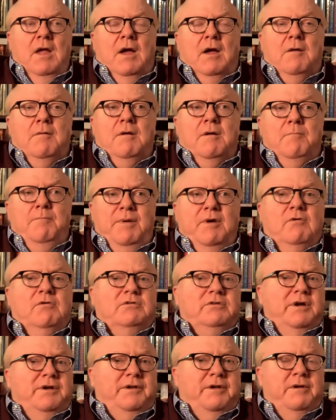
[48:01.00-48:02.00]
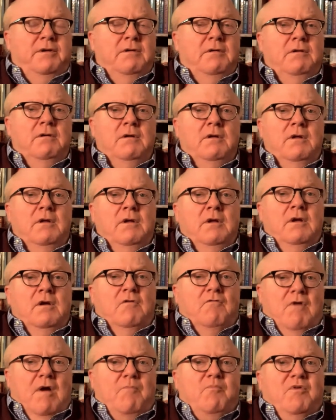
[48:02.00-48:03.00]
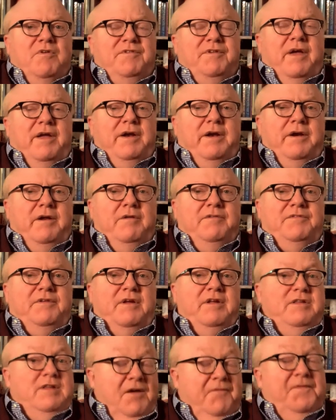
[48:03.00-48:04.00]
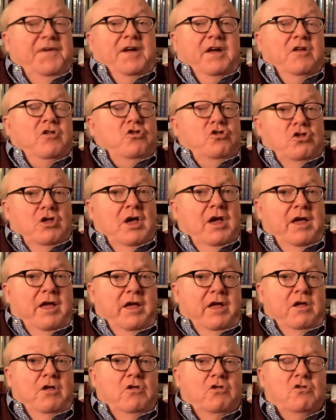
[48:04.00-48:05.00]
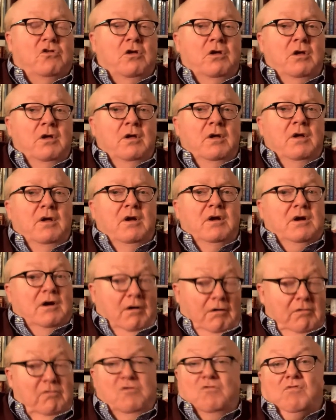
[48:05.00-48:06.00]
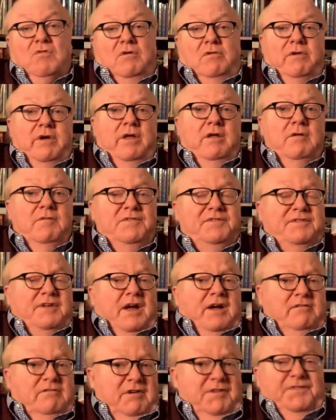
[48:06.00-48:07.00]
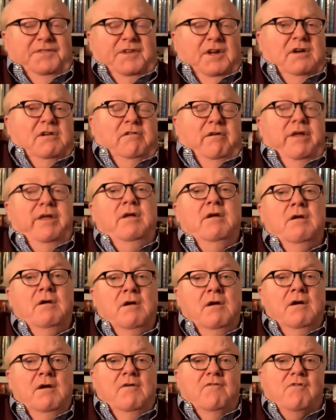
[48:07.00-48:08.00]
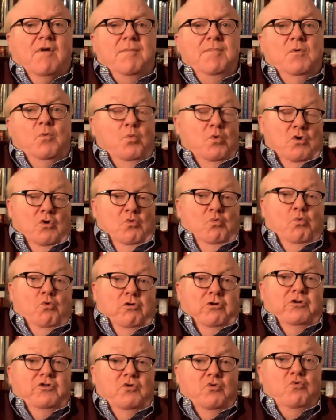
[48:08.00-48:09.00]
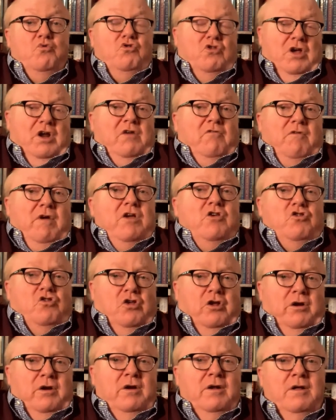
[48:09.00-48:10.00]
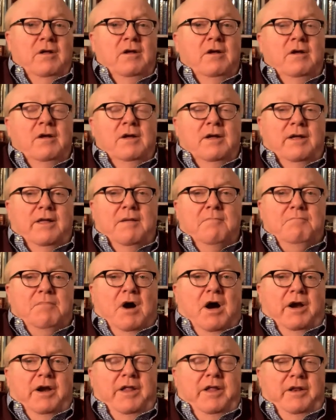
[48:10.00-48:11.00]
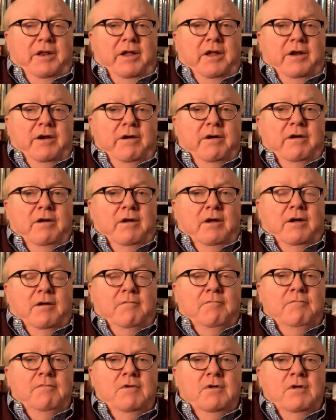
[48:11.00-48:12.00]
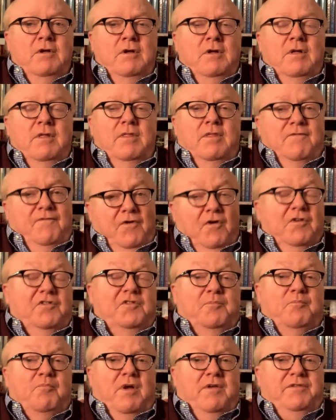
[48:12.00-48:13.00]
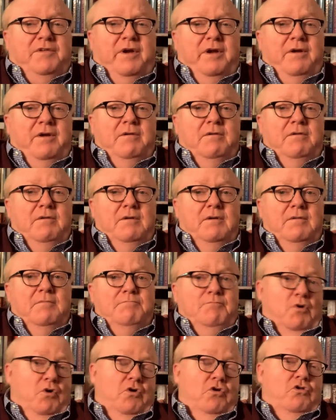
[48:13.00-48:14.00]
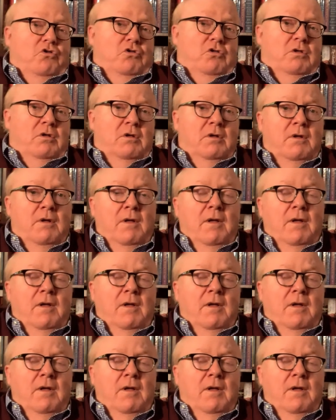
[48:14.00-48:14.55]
uh, Bill Clinton represented a significant change culturally, stylistically, from the World War II generation embodied in um, the first president, Bush.